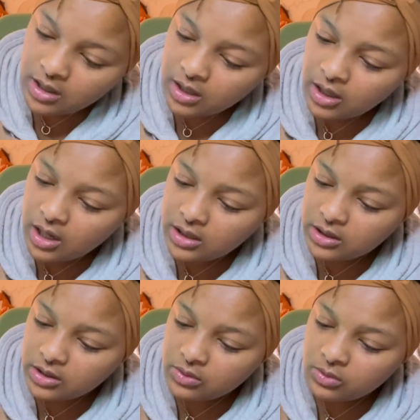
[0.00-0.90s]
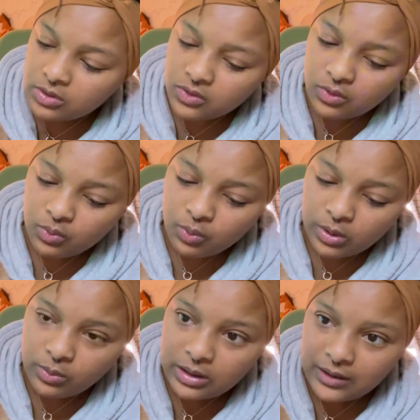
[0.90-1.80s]
Colin, you know this is a real
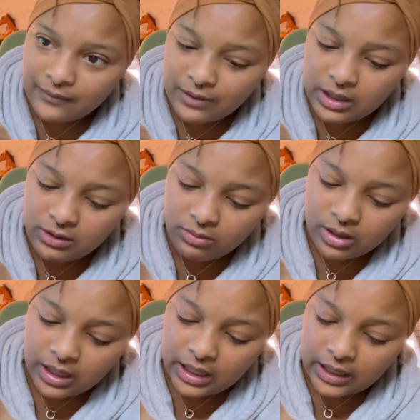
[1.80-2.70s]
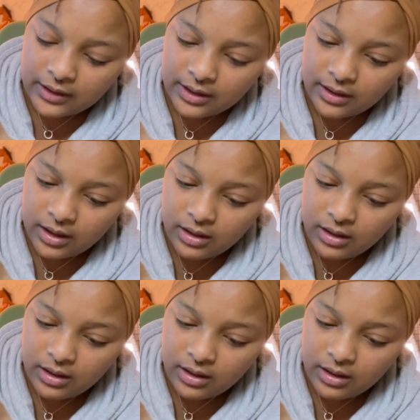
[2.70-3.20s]
inconvenience when I can't see.